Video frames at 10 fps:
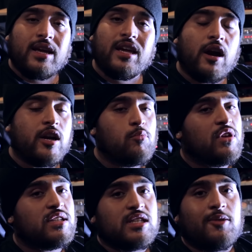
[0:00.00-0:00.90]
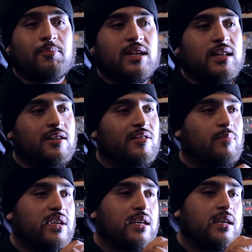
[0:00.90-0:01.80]
He already been sipping a little
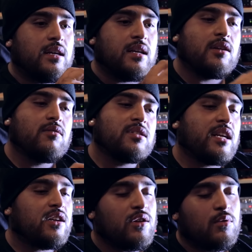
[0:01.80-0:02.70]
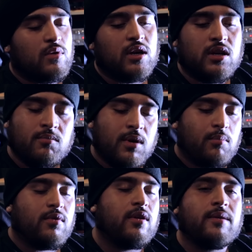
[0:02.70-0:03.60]
bit, and he was like, "You know what? You my
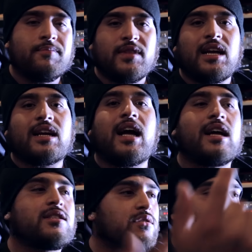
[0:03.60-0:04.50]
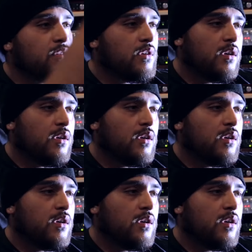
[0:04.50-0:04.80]
boy. I got you.